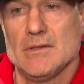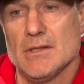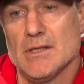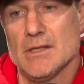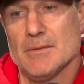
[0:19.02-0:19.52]

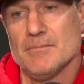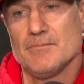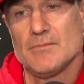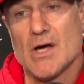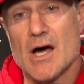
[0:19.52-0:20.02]

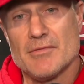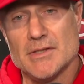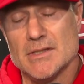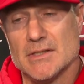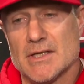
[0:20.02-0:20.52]
Um,
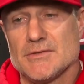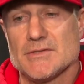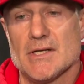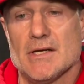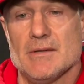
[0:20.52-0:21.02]
Hoffy did a nice
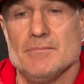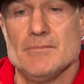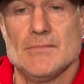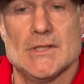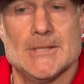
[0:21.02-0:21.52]
job.
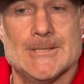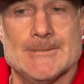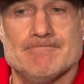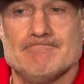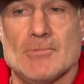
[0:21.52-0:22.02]

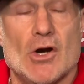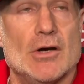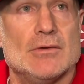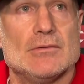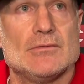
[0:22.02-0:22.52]
Um,
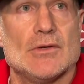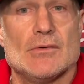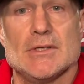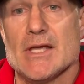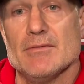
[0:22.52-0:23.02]
Art
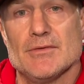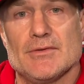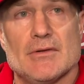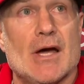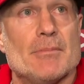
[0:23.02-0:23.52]
Tony gave
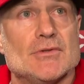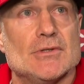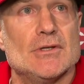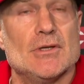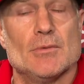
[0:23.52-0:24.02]
us
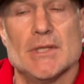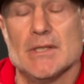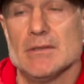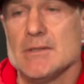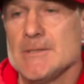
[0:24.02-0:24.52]
opportunity to
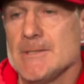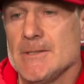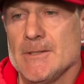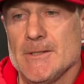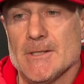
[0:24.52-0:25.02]
win.
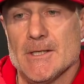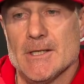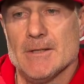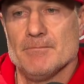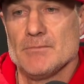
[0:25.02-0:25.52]

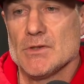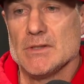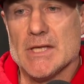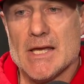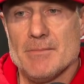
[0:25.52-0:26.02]
Um,
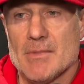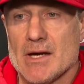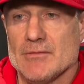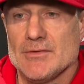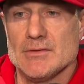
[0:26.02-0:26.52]
good game,
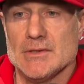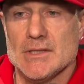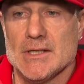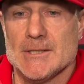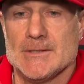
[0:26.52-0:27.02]
obviously.
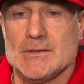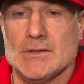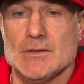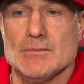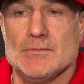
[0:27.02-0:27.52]
Uh,
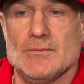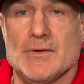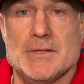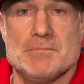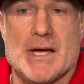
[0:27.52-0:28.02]
you know,
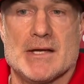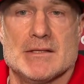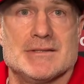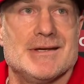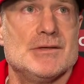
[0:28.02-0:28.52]
fighting back
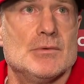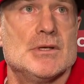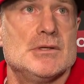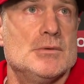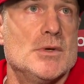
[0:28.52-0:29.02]
like that, you
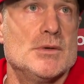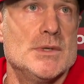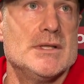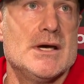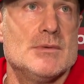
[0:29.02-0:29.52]
want to you want to
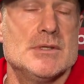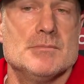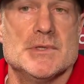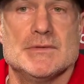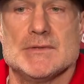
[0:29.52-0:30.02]
win that
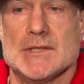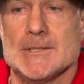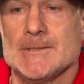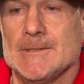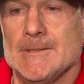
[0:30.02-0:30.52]
one. But uh,